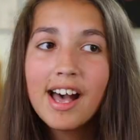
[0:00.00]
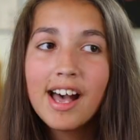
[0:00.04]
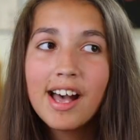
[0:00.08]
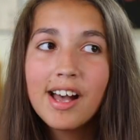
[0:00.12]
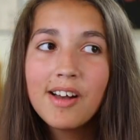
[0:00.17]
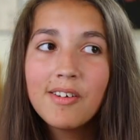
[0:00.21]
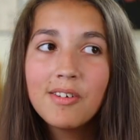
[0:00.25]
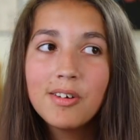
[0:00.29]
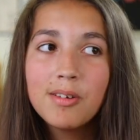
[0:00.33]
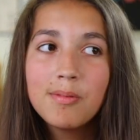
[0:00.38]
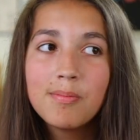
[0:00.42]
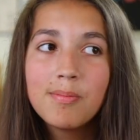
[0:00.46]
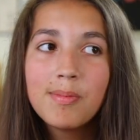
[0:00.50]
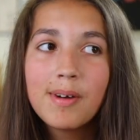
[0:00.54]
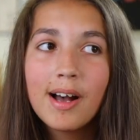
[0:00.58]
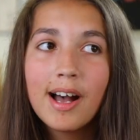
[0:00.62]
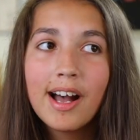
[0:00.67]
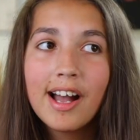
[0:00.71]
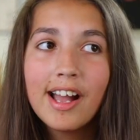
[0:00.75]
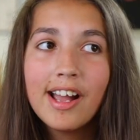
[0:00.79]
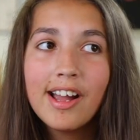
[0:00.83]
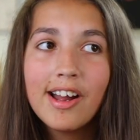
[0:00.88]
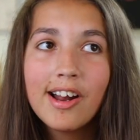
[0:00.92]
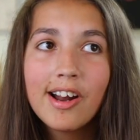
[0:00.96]
I would
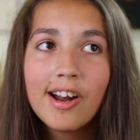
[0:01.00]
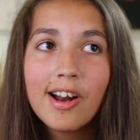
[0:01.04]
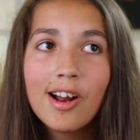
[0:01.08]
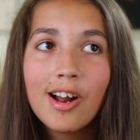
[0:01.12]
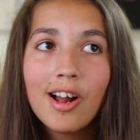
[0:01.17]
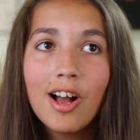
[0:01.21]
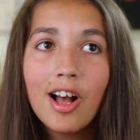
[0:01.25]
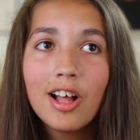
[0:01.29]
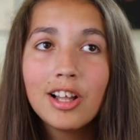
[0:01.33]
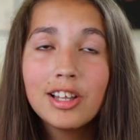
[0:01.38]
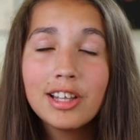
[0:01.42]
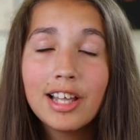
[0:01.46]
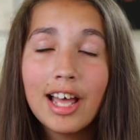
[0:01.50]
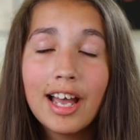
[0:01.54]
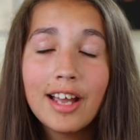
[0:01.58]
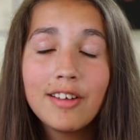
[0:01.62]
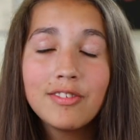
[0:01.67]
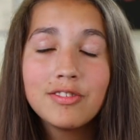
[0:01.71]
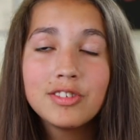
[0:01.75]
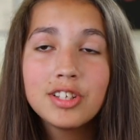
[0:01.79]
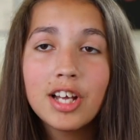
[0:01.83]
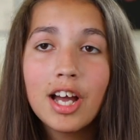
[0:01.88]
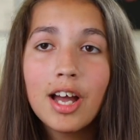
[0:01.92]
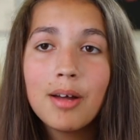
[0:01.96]
buy her a
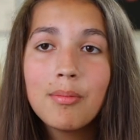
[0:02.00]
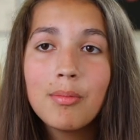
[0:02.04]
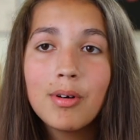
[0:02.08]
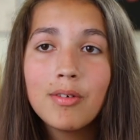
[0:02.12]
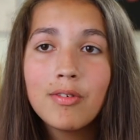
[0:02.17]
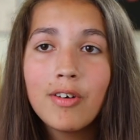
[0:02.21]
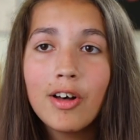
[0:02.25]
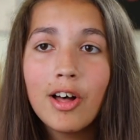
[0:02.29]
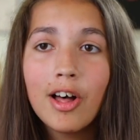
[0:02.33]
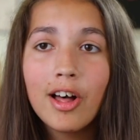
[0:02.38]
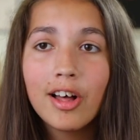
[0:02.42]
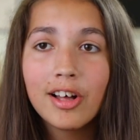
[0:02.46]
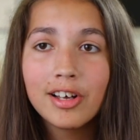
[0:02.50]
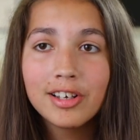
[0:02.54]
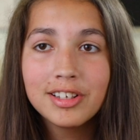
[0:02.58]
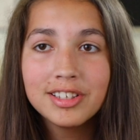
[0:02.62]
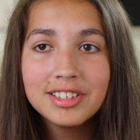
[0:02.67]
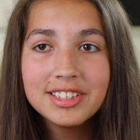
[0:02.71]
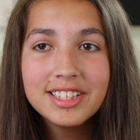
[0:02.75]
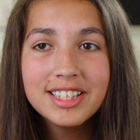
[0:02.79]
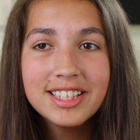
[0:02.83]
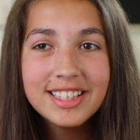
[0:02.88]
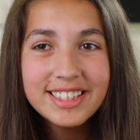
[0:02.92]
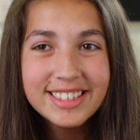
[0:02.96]
lifetime of
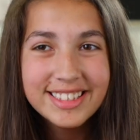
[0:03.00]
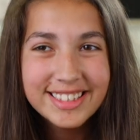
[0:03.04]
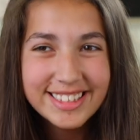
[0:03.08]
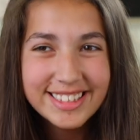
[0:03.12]
hugs.